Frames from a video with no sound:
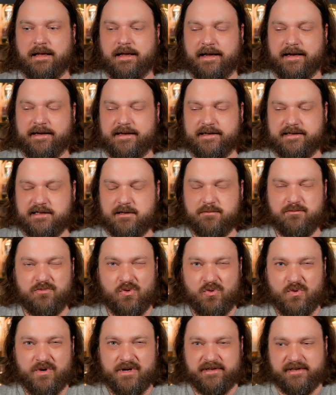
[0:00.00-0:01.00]
And at some
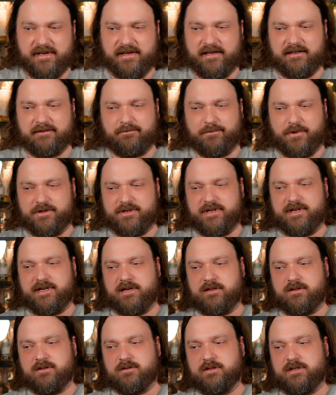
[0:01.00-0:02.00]
point,
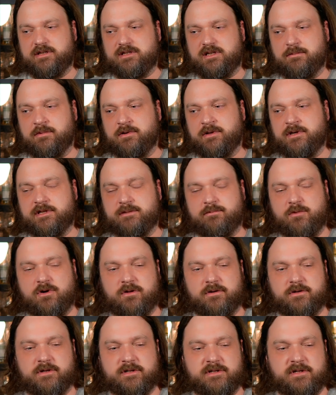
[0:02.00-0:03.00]
particularly some of these
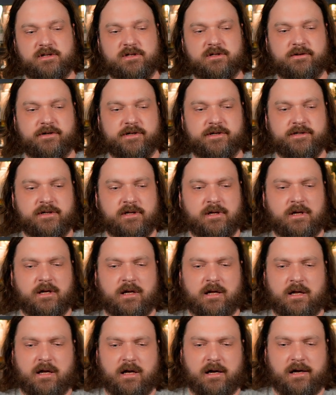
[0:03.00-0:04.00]
smaller distilleries,
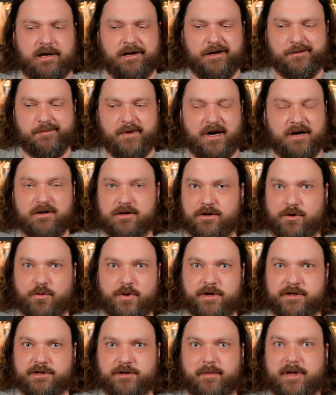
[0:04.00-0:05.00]
aren't
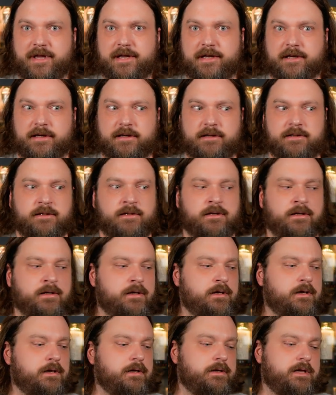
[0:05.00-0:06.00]
going to make it.
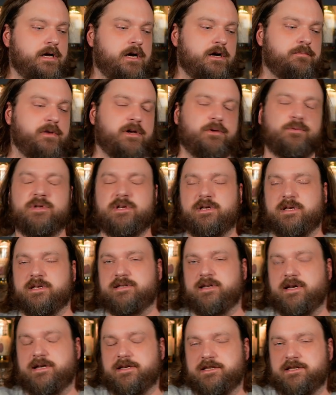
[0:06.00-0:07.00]
Now, Benriach is
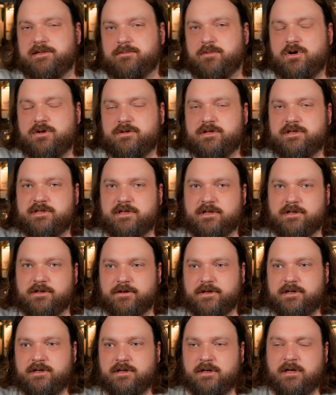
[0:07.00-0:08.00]
not a small
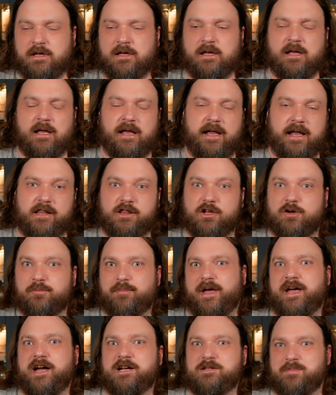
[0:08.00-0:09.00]
distillery, and they're
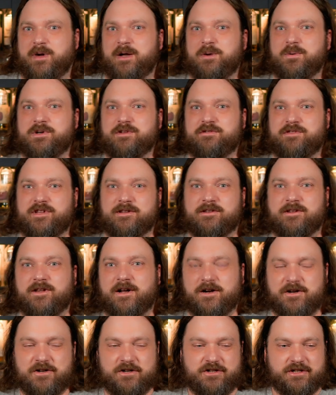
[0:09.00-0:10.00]
backed by one of the
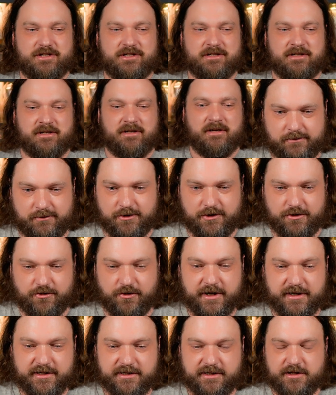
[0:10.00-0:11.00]
largest
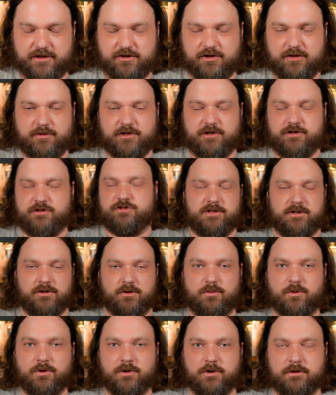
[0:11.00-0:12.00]
drinks distributors in the
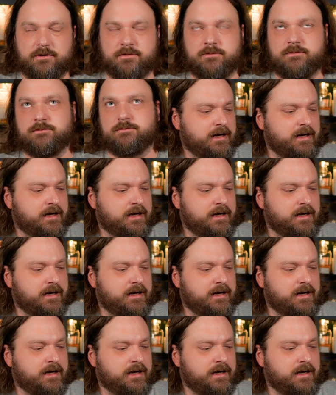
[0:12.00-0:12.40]
world.